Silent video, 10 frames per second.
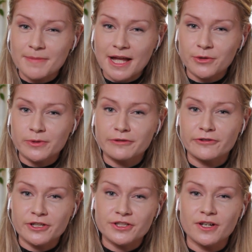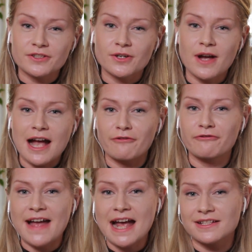matter, we're referring to also how
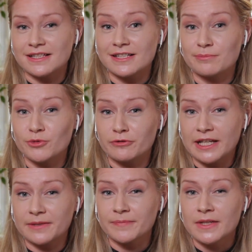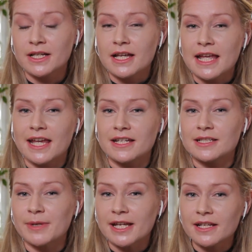fast it's moving. And
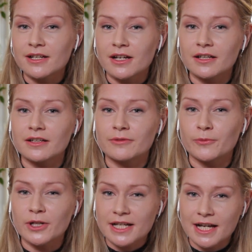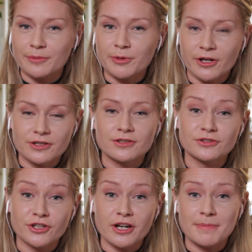depending on what kind of particle
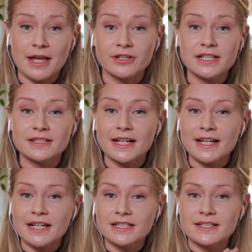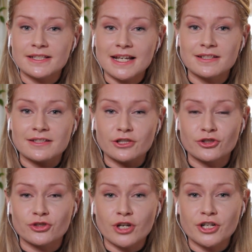dark matter is, that kind of sets the
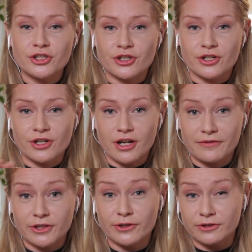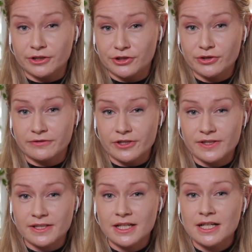structure of the early
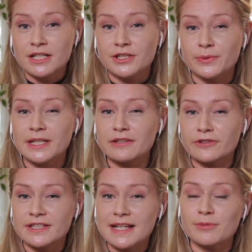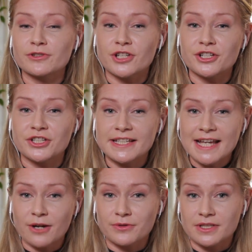universe. So we can, for example, start to
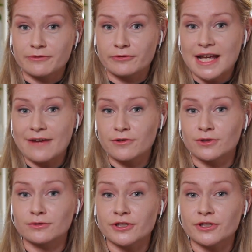count. If we have cold